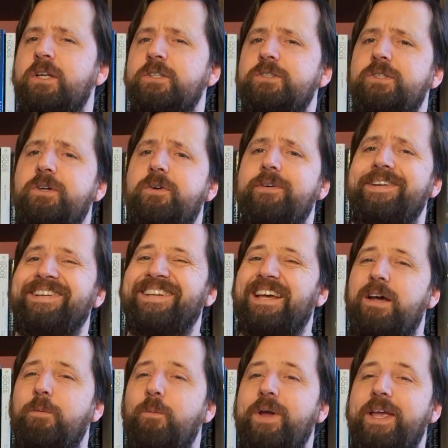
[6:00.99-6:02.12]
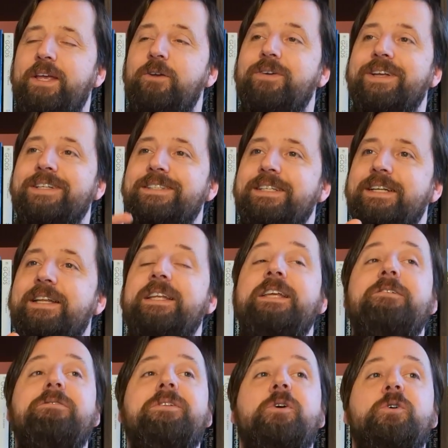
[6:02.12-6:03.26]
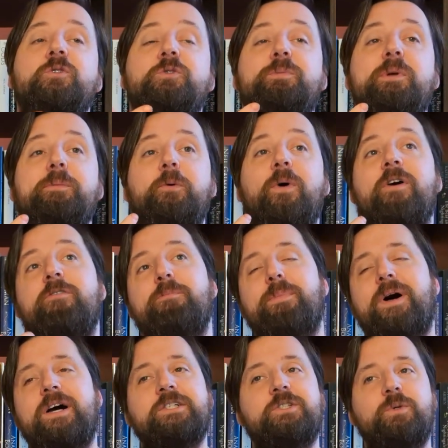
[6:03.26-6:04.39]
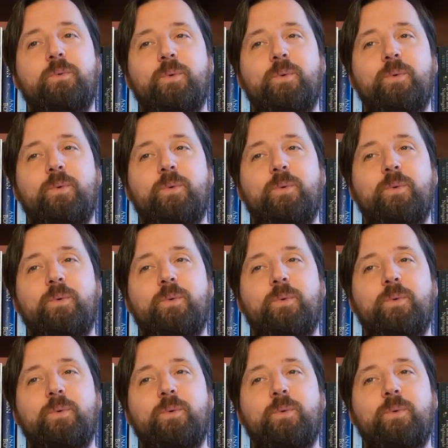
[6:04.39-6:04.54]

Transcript: So in that way, you can see that even those people who have passed